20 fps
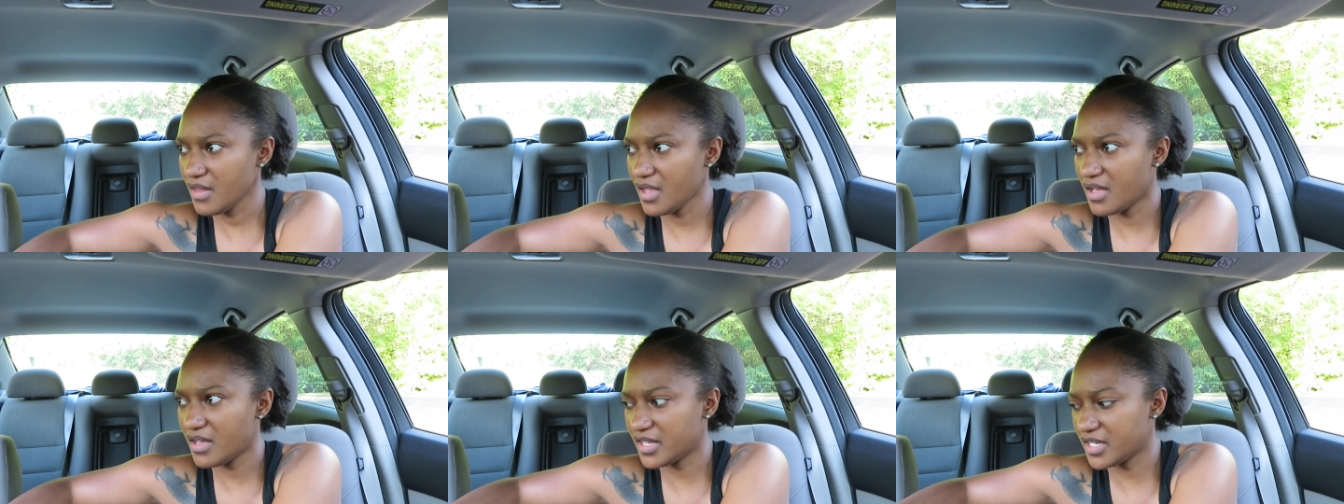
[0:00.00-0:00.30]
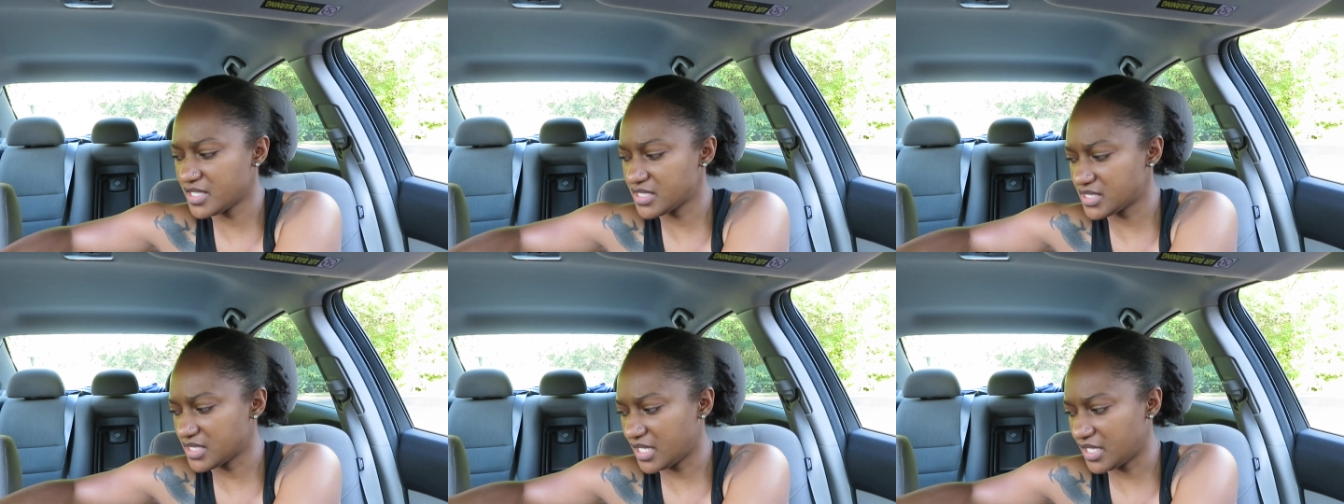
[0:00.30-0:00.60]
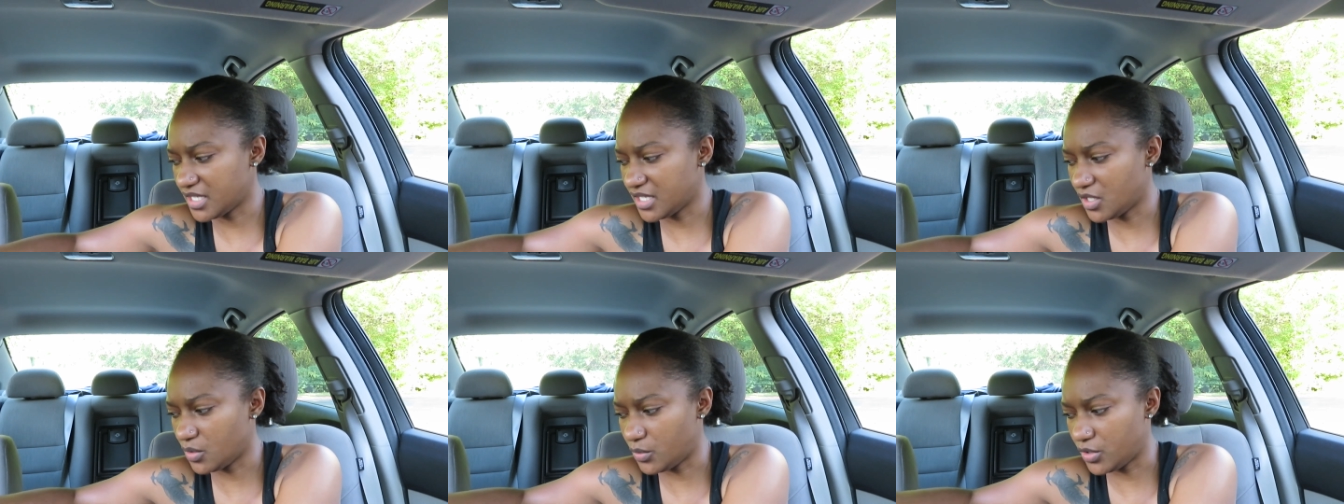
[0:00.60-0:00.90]
Like it's
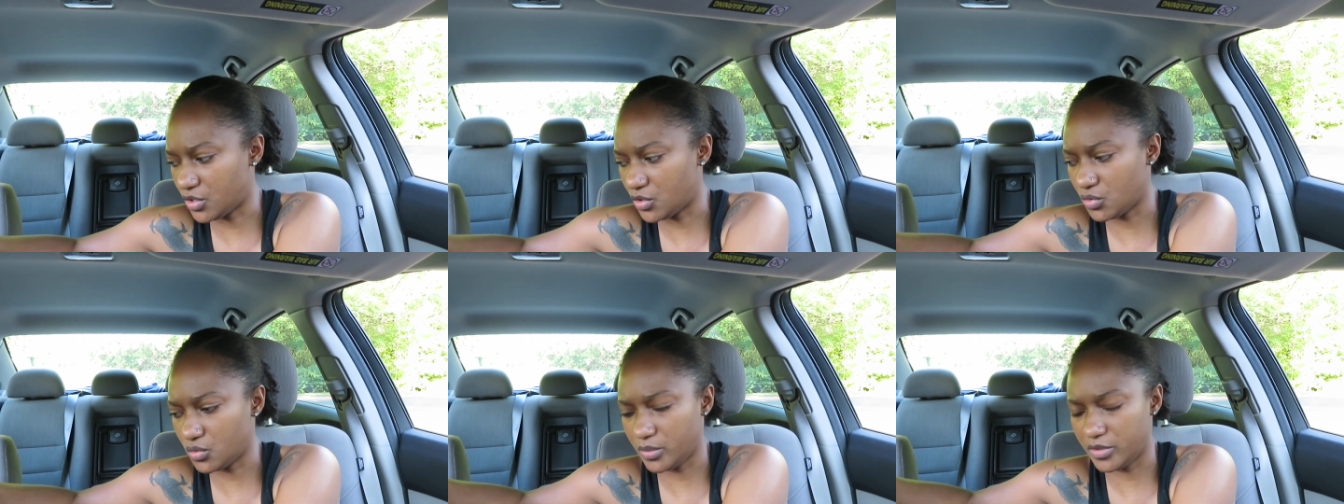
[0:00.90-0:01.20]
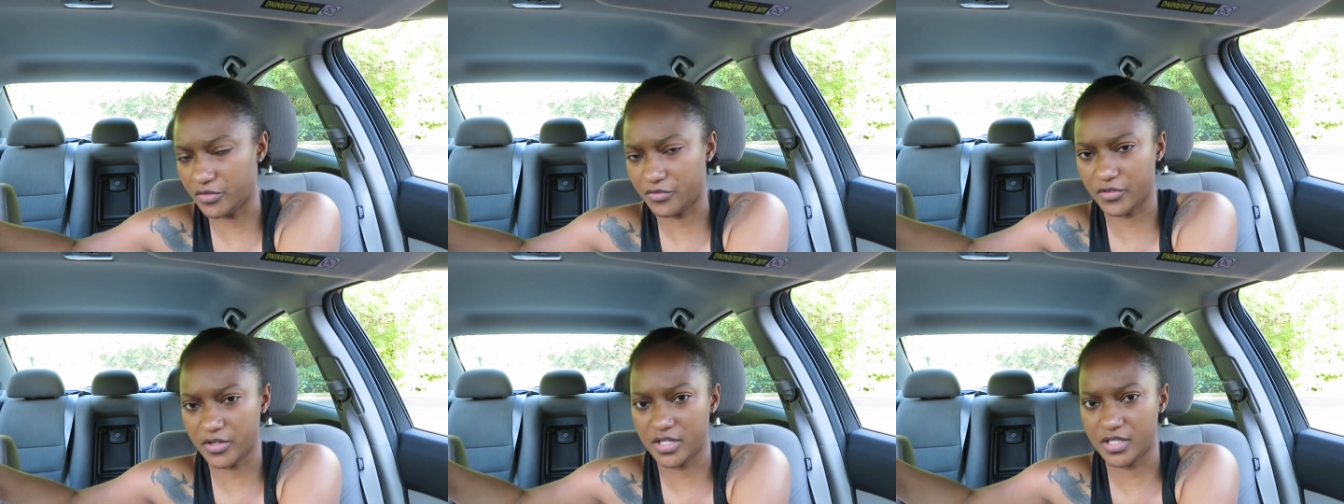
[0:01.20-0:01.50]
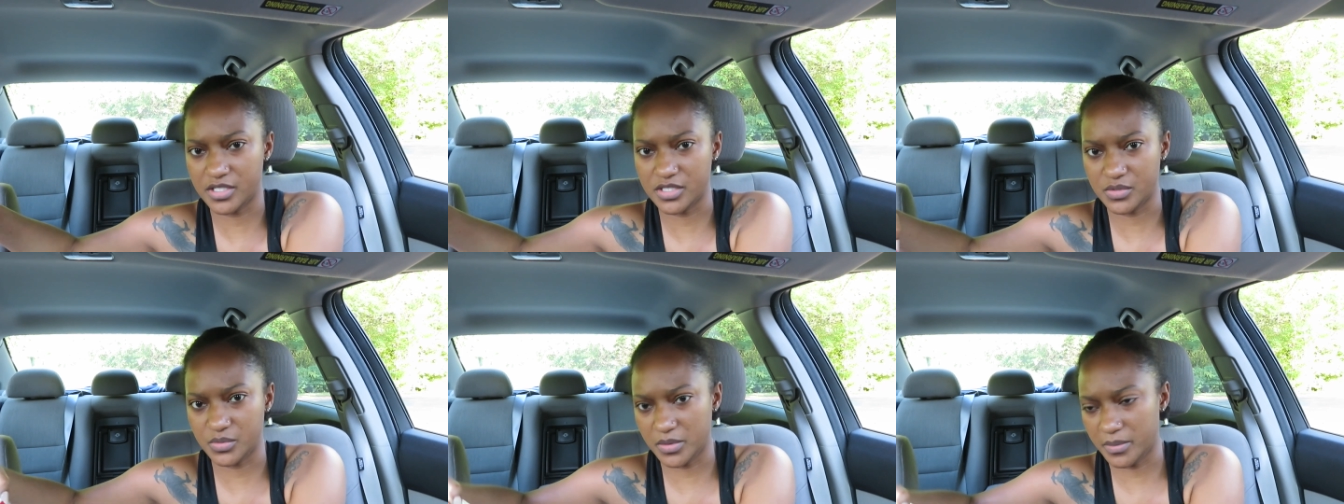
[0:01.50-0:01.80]
like, yeah, we cool, we
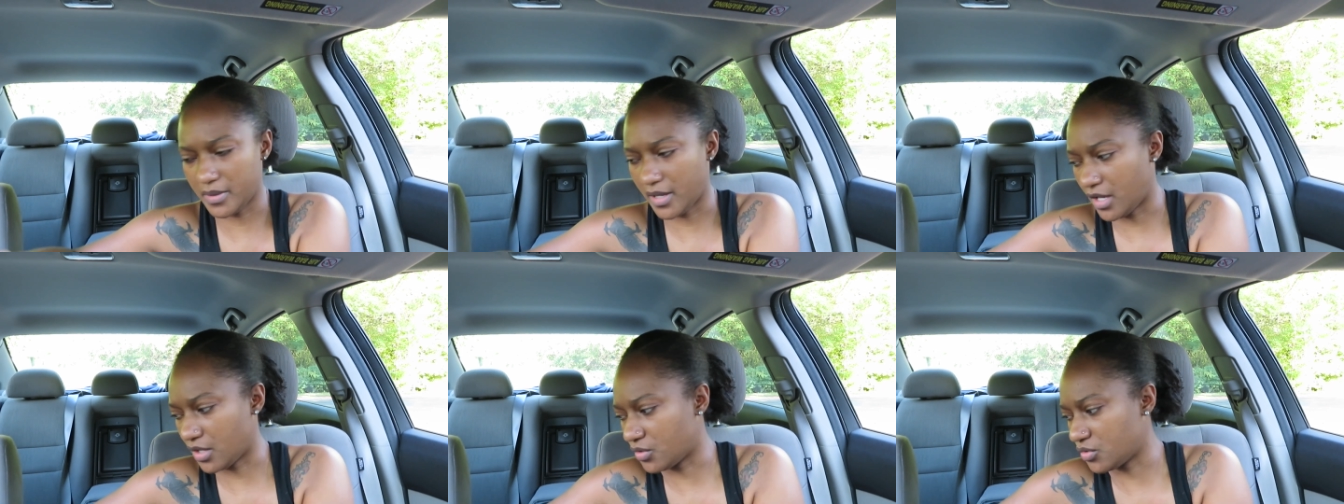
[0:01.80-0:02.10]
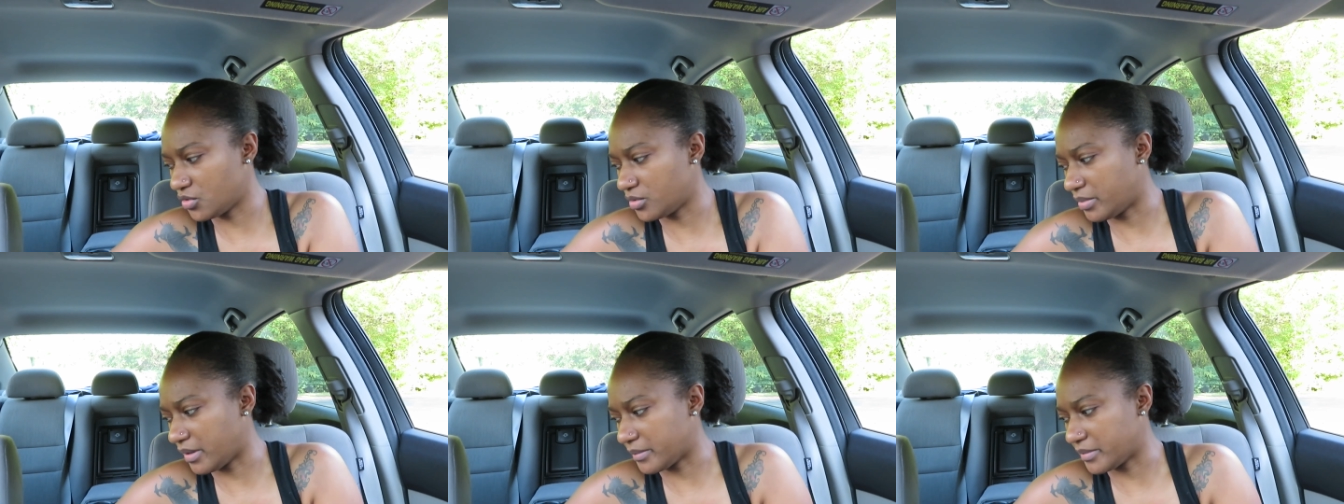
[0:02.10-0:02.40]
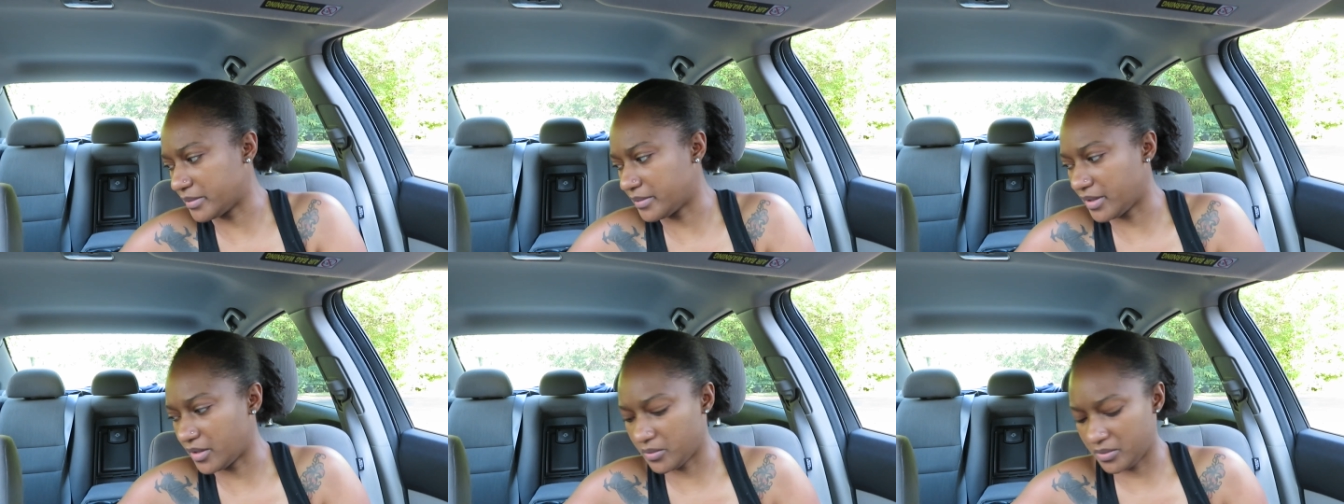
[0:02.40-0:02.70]
friends, we mad cool, blah
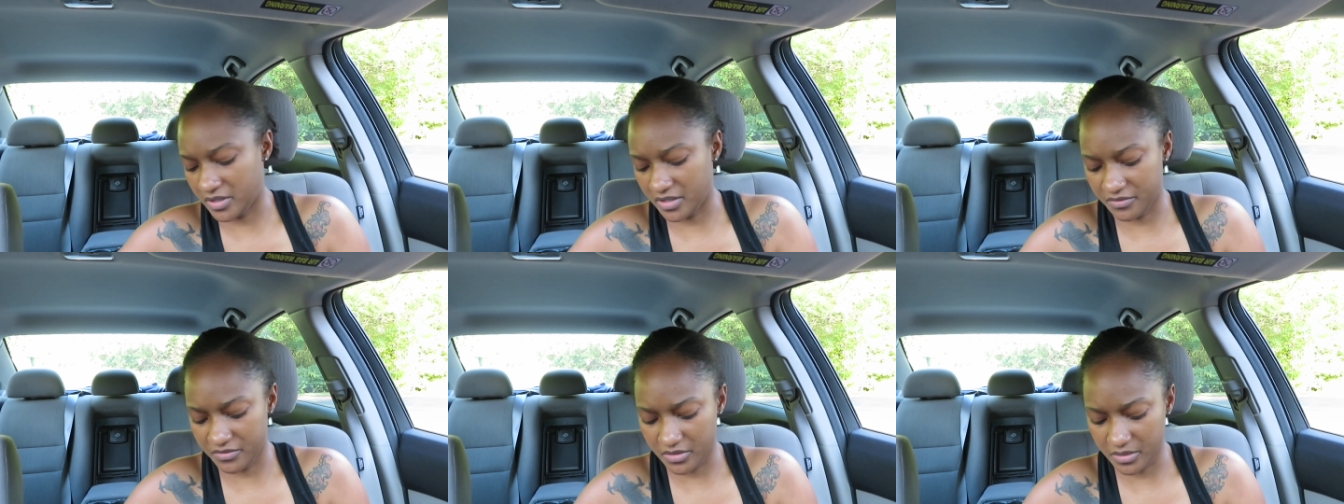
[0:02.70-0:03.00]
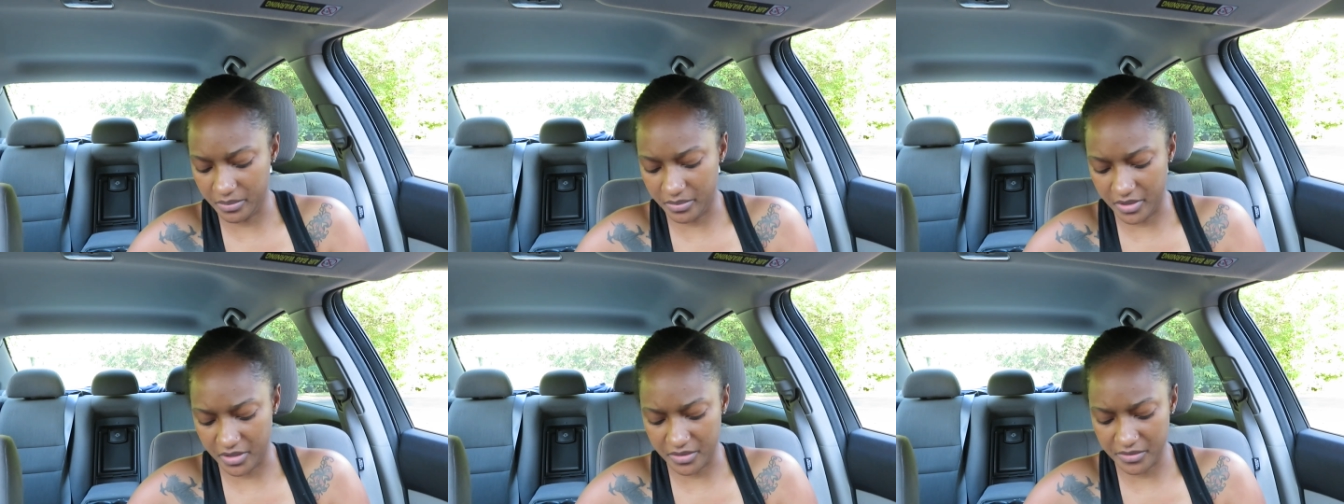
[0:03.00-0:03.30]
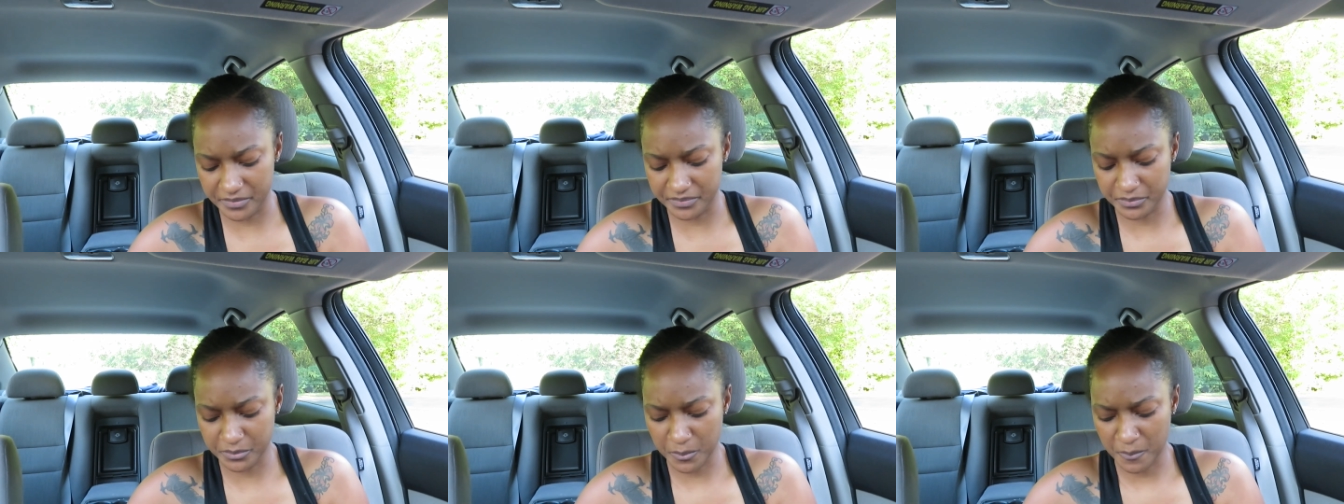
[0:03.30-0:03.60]
blah blah, whatever.
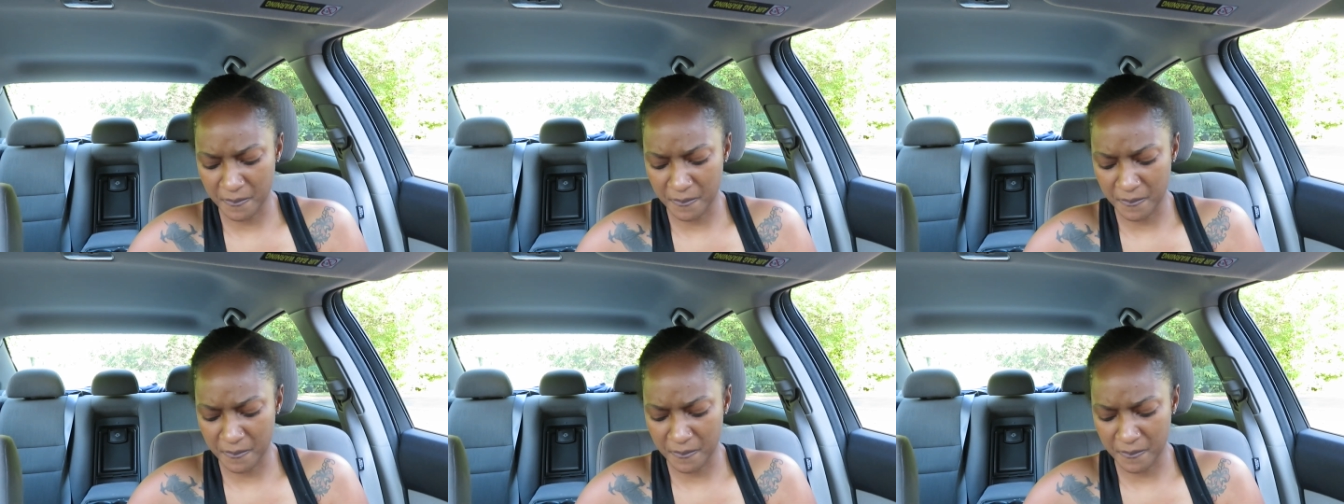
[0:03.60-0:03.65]
But